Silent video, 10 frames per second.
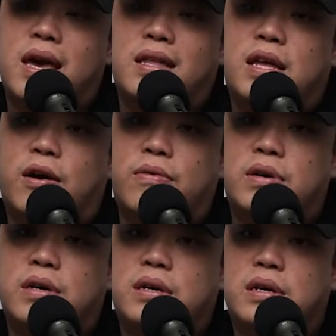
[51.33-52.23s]
add
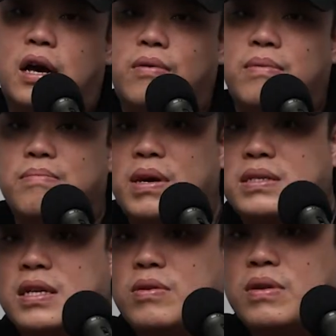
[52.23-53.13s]
our
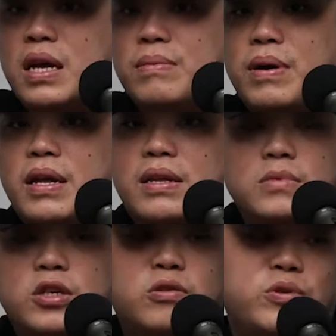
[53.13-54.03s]
mix into that, but
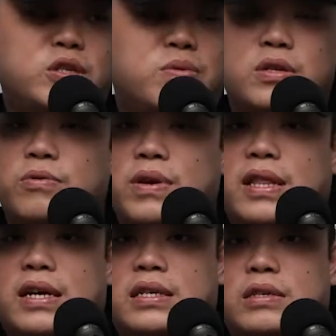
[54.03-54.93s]
we just want to do it lah.